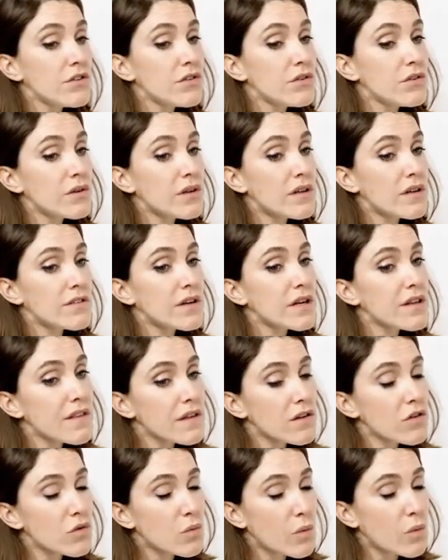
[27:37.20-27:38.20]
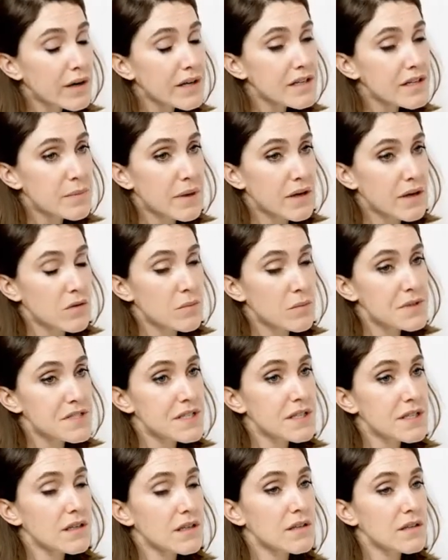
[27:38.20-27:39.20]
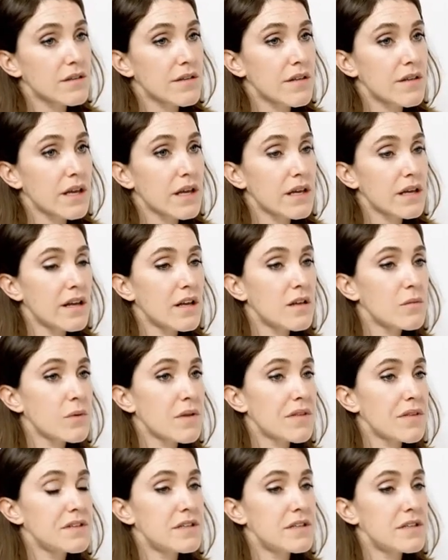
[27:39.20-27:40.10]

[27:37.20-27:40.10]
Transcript: Do you, is there anything you're worried about in particular that I can help